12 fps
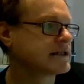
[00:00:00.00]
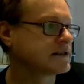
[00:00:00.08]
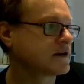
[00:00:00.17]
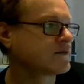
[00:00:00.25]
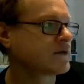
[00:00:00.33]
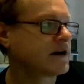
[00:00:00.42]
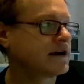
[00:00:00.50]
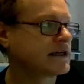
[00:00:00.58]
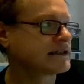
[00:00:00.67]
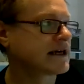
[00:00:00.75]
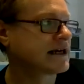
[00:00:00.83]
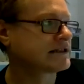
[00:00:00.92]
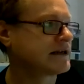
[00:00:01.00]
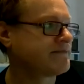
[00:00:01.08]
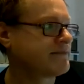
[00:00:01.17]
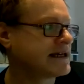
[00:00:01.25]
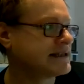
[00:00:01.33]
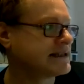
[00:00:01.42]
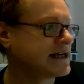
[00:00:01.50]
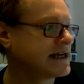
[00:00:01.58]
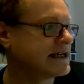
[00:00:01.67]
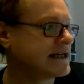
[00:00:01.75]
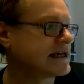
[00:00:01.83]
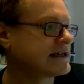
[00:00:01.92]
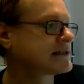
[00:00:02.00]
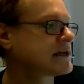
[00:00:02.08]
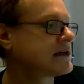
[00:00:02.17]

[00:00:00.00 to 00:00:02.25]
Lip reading: software, and it's actually a PC disk.